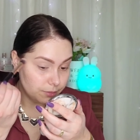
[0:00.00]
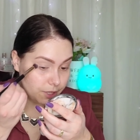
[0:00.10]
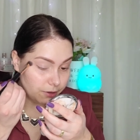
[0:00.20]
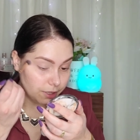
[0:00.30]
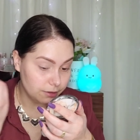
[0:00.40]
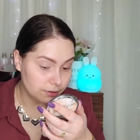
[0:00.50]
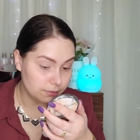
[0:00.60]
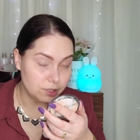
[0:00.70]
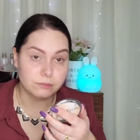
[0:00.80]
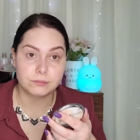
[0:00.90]
period. I
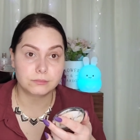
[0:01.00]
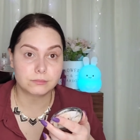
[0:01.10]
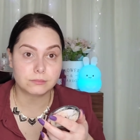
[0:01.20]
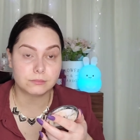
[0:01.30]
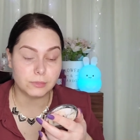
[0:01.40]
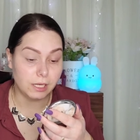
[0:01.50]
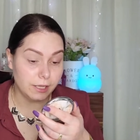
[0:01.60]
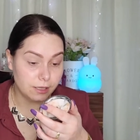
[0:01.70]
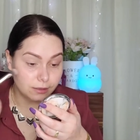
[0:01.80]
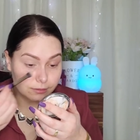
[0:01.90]
mean, I
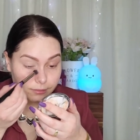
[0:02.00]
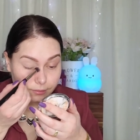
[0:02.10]
like it.